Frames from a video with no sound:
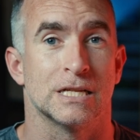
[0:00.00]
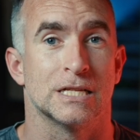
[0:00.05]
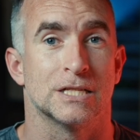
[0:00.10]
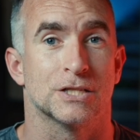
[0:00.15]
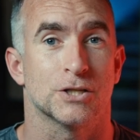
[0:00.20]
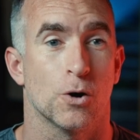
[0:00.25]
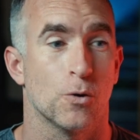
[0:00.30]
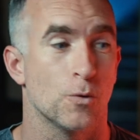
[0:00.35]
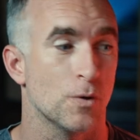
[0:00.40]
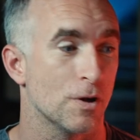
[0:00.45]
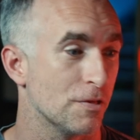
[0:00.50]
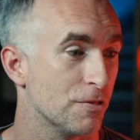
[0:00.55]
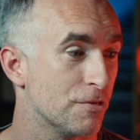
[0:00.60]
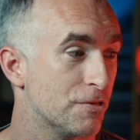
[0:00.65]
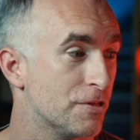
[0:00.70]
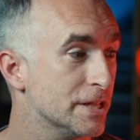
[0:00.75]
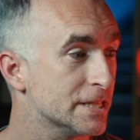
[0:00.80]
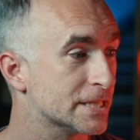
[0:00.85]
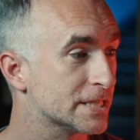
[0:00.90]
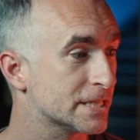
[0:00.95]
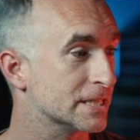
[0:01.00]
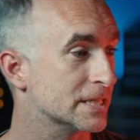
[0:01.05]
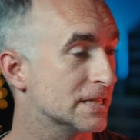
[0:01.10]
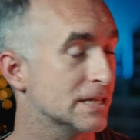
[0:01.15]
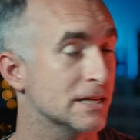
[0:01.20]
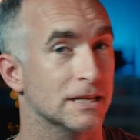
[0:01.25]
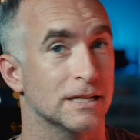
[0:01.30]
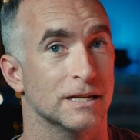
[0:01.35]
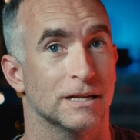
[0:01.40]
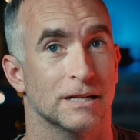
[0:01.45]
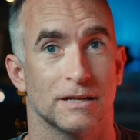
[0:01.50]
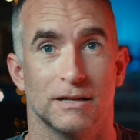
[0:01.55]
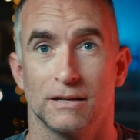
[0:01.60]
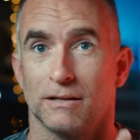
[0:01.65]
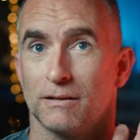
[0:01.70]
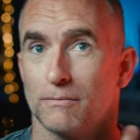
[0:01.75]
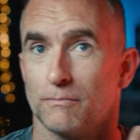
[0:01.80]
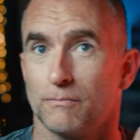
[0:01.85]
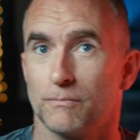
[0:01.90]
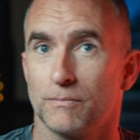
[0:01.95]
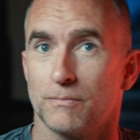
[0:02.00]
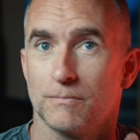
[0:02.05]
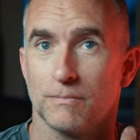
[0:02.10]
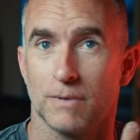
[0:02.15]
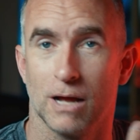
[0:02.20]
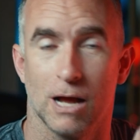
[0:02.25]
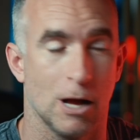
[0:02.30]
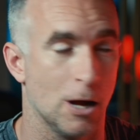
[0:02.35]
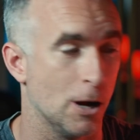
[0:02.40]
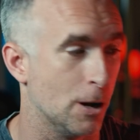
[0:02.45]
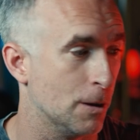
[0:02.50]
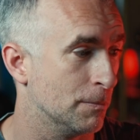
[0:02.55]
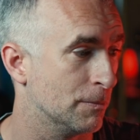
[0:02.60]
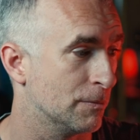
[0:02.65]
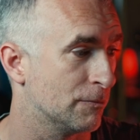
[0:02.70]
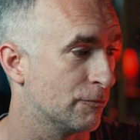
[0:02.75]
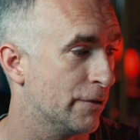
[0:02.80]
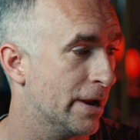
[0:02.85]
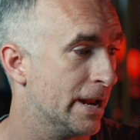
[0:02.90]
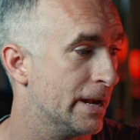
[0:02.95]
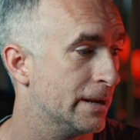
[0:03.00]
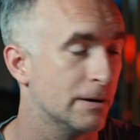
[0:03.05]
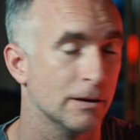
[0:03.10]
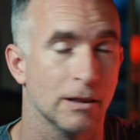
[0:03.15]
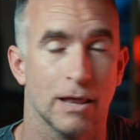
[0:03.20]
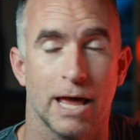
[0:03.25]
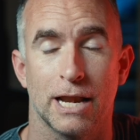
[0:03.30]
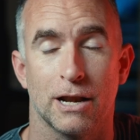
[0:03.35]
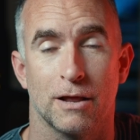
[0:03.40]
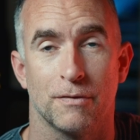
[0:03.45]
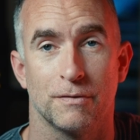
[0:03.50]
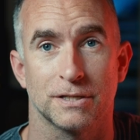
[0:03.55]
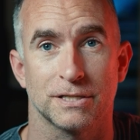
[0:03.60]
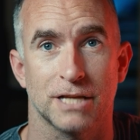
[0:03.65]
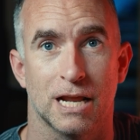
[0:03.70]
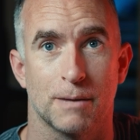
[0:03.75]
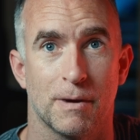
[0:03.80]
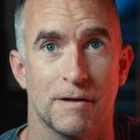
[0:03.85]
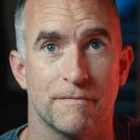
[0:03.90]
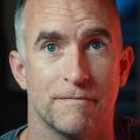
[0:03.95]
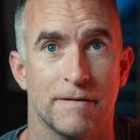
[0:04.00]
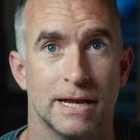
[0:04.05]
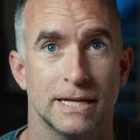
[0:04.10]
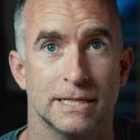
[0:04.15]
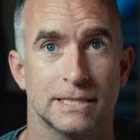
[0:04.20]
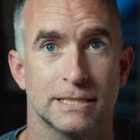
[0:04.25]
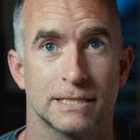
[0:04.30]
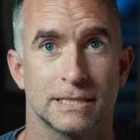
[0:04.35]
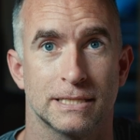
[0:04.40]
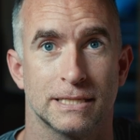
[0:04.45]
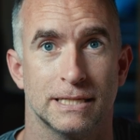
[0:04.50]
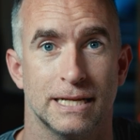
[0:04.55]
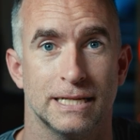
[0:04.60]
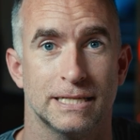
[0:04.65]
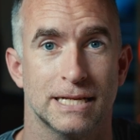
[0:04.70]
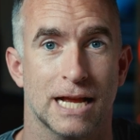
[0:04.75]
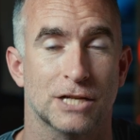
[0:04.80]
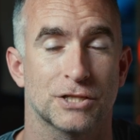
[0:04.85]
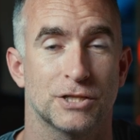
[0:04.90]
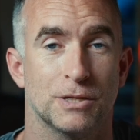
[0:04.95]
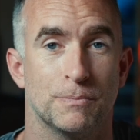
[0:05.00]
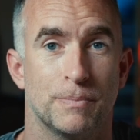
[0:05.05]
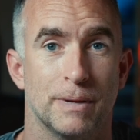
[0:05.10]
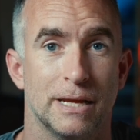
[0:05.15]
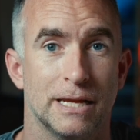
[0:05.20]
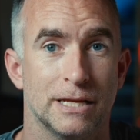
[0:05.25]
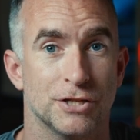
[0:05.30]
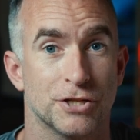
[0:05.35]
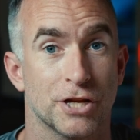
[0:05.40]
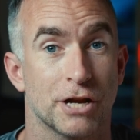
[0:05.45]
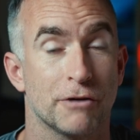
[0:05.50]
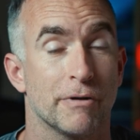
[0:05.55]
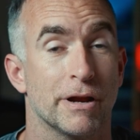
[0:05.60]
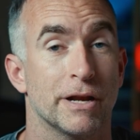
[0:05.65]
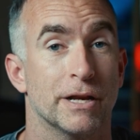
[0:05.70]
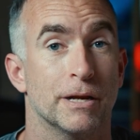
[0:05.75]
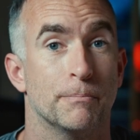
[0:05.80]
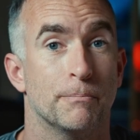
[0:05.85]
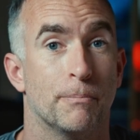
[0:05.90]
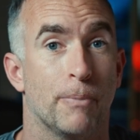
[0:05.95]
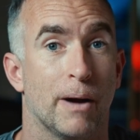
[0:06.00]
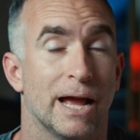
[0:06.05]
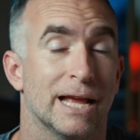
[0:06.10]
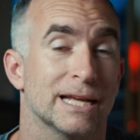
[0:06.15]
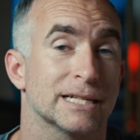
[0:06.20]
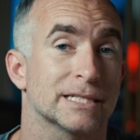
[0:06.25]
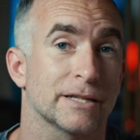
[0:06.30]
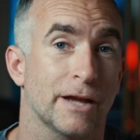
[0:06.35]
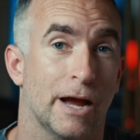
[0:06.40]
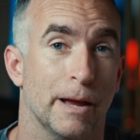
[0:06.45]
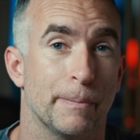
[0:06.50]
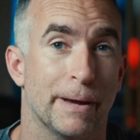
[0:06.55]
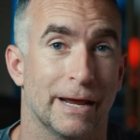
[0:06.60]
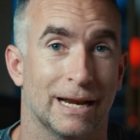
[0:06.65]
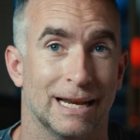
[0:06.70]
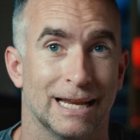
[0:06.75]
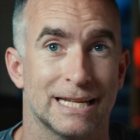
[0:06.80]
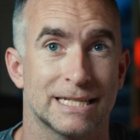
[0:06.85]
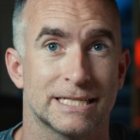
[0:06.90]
So this red light on the side of my face is actually being generated by a SkyPanel